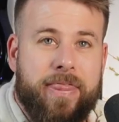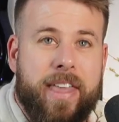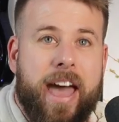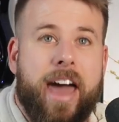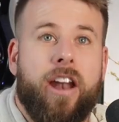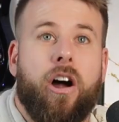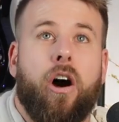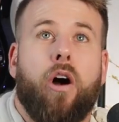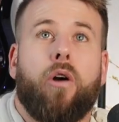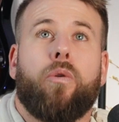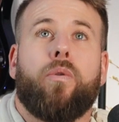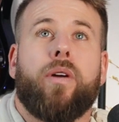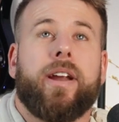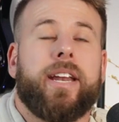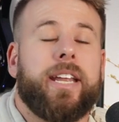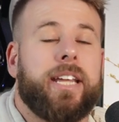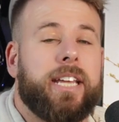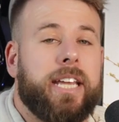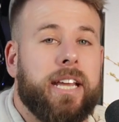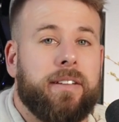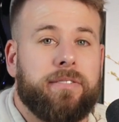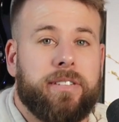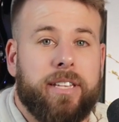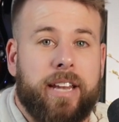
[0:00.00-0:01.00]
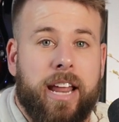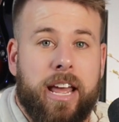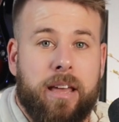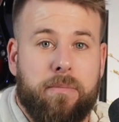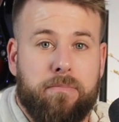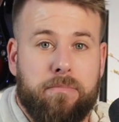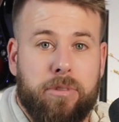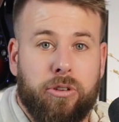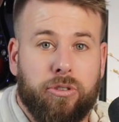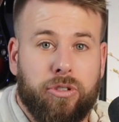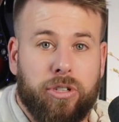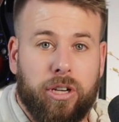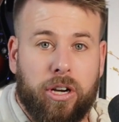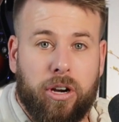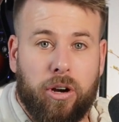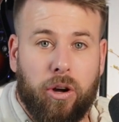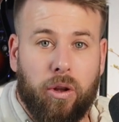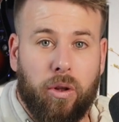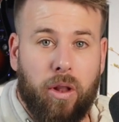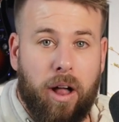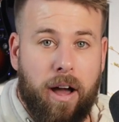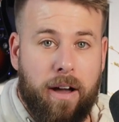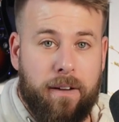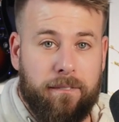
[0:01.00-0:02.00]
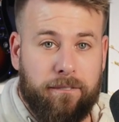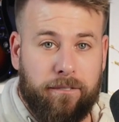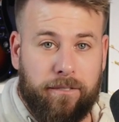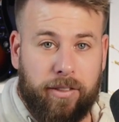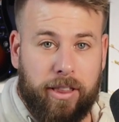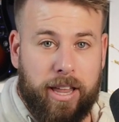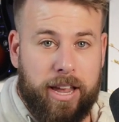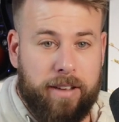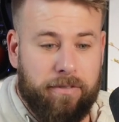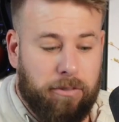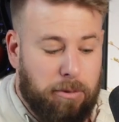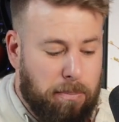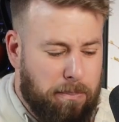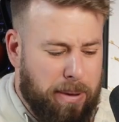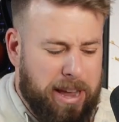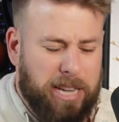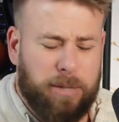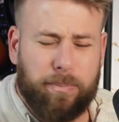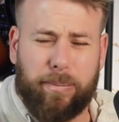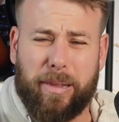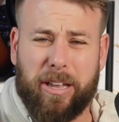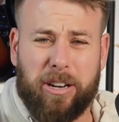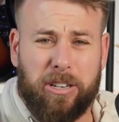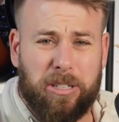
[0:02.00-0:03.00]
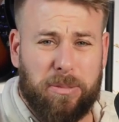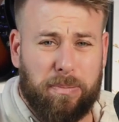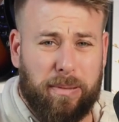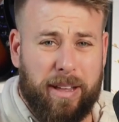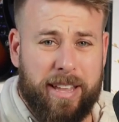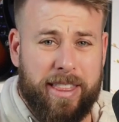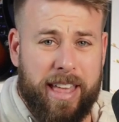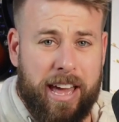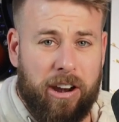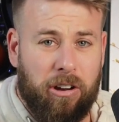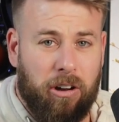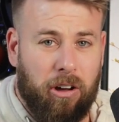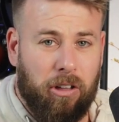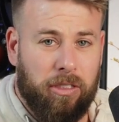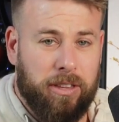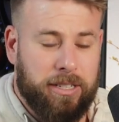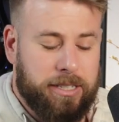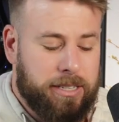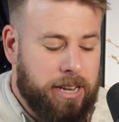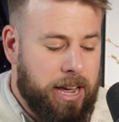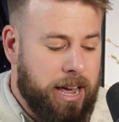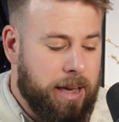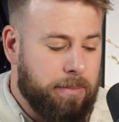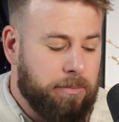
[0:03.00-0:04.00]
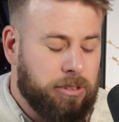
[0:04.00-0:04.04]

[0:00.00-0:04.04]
that already gives it a musical flavor. Bass players play that all the time.